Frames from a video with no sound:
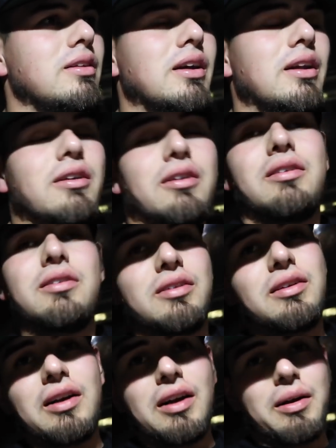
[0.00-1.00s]
I don't know.
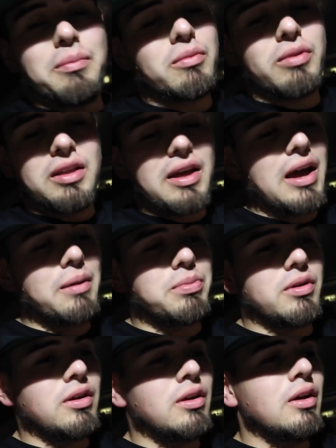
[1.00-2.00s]
I'm really
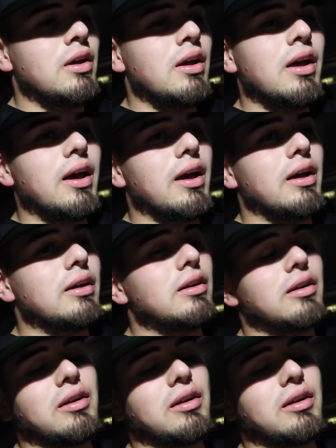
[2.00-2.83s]
happy and